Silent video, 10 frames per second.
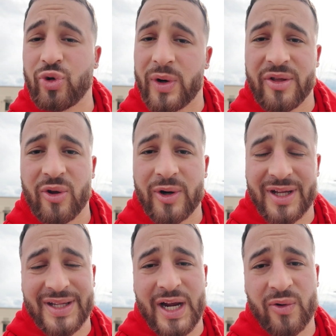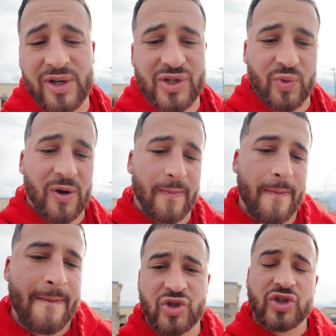2030 in the area as well.
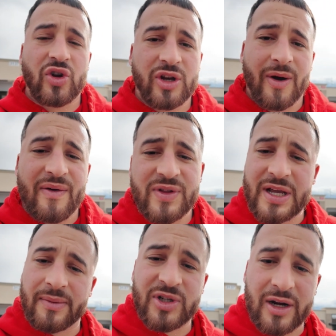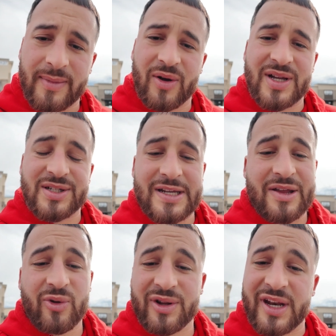Just so you know, everything I'm talking about is
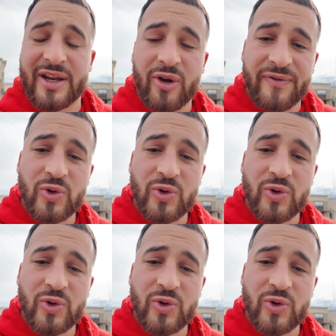either in the near